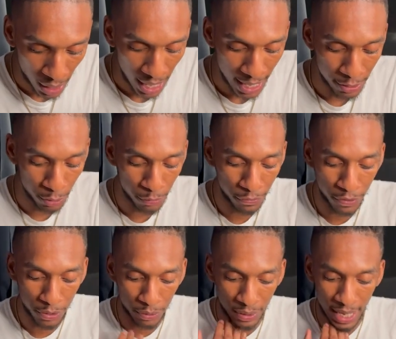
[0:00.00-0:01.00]
I do
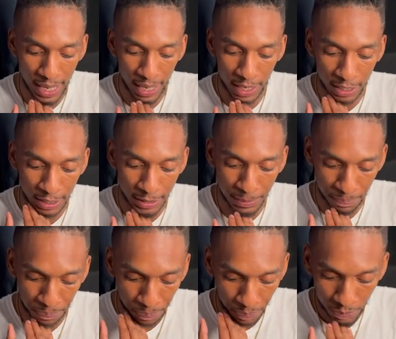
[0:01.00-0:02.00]
feel that
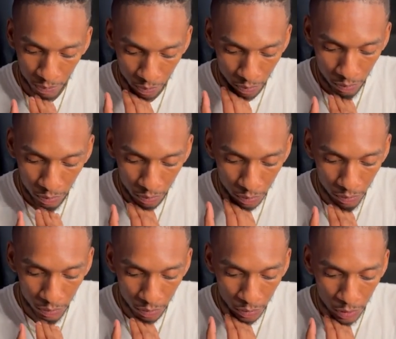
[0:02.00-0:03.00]
um,
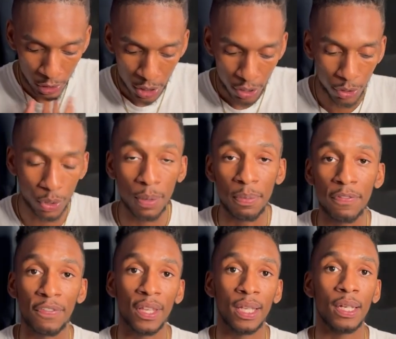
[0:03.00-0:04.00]
you could be
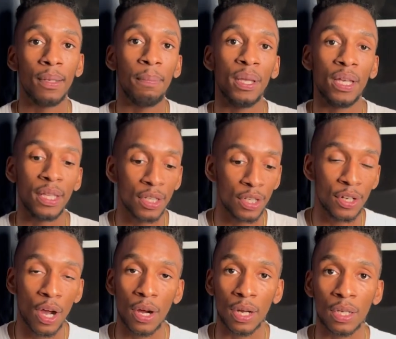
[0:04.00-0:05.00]
feeling a bit in the
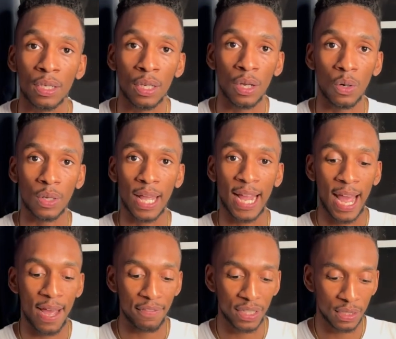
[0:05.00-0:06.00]
dark or like
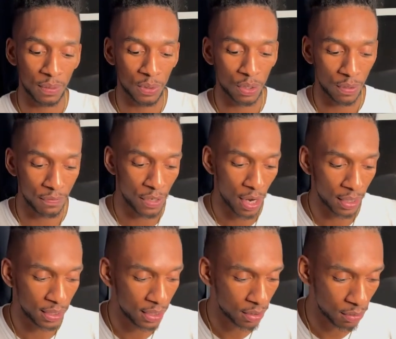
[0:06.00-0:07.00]
having some sort of
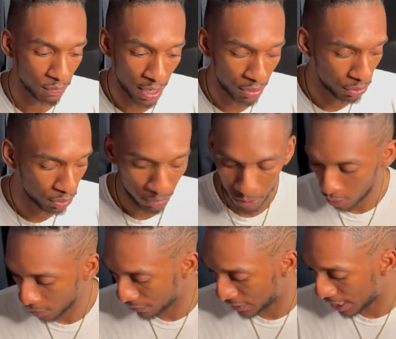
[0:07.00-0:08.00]
darkness around you, some sort
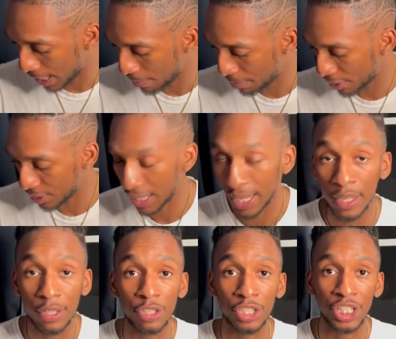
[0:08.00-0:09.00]
of dampered
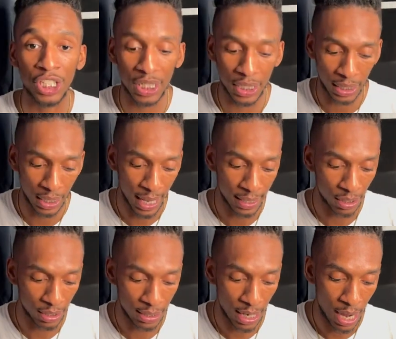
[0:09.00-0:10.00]
energy at
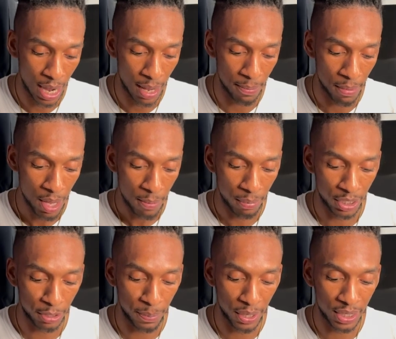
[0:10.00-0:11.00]
this time. But
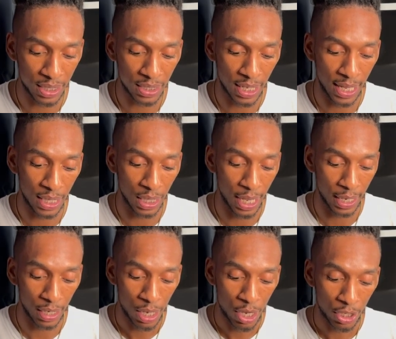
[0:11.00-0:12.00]
Spirit is saying,
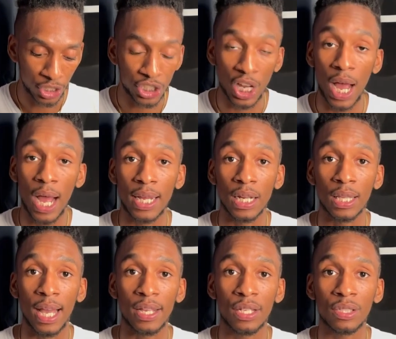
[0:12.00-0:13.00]
like, shine,
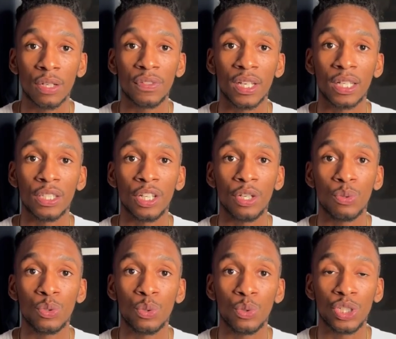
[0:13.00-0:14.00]
allow yourself to continue
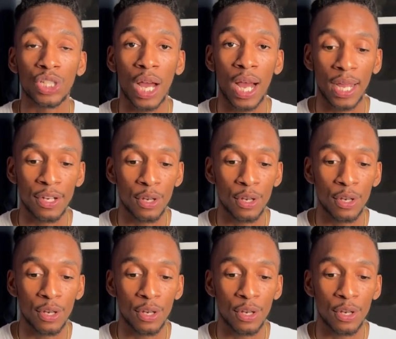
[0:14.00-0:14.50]
to shine.